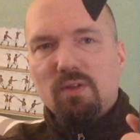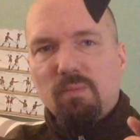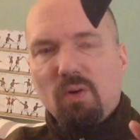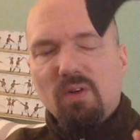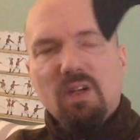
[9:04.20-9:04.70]

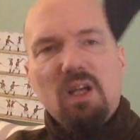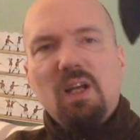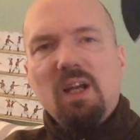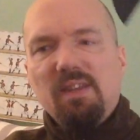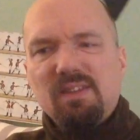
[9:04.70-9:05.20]
Tomahawk,
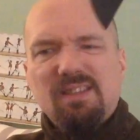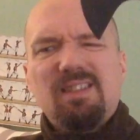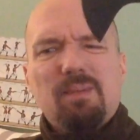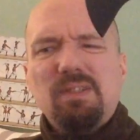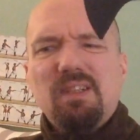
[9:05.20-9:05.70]
and this is
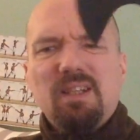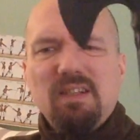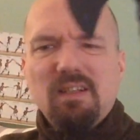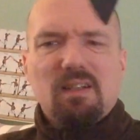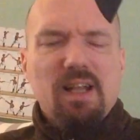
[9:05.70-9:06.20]
something I
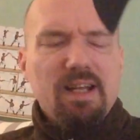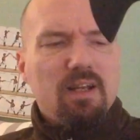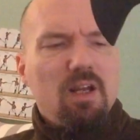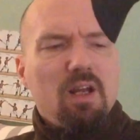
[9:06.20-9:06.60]
didn't like.